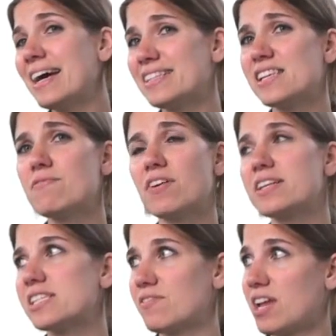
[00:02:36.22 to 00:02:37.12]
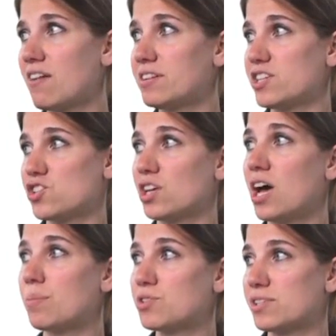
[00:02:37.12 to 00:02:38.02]
and some fonts even have additional
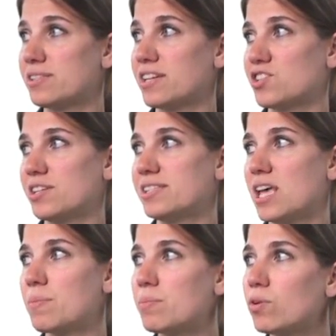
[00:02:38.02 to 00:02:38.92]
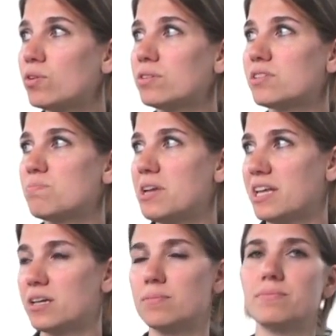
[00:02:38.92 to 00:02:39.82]
options such as semi-bolds,
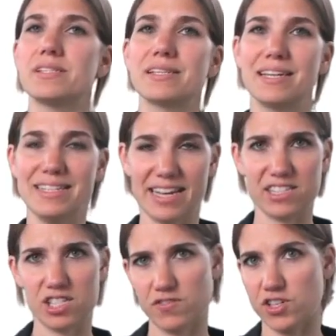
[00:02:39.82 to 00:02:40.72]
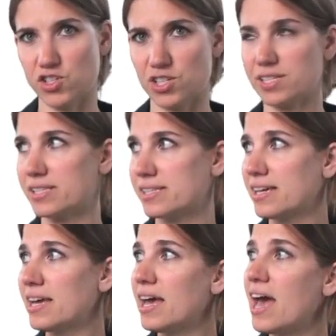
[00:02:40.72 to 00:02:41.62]
mediums, condensed versions.
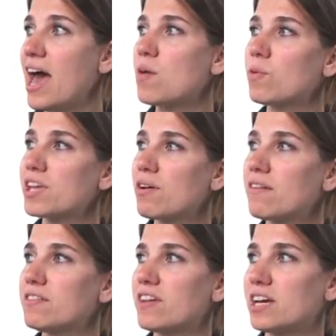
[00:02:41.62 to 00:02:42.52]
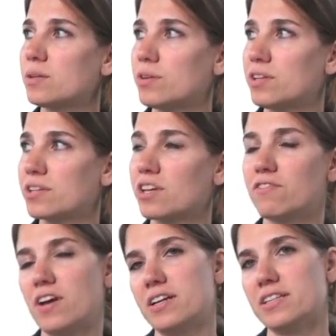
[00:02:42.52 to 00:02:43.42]
And what you have available, you'll
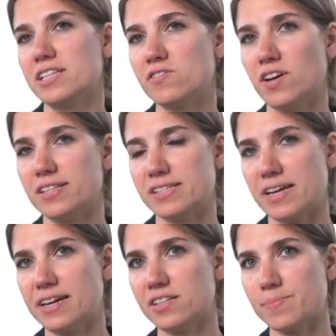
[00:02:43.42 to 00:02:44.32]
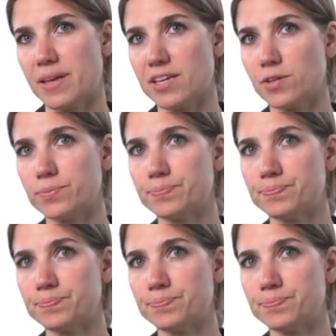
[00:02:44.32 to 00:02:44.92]
find in this Font Styles menu.